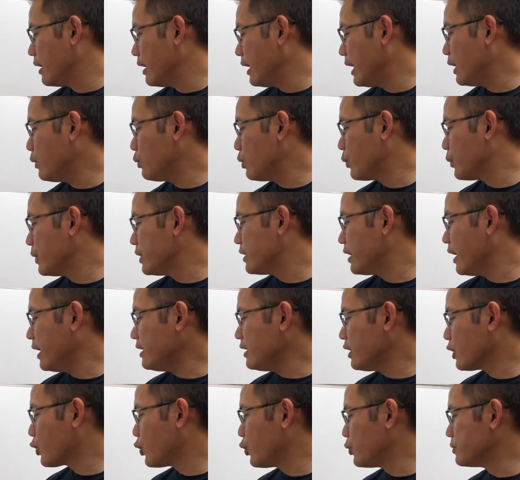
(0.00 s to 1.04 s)
And when we take
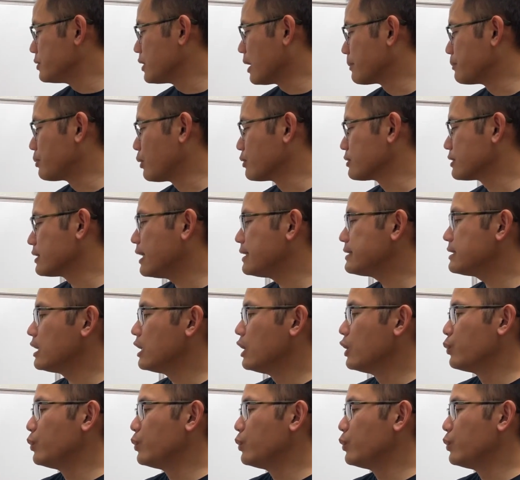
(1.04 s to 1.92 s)
the cube root on both sides,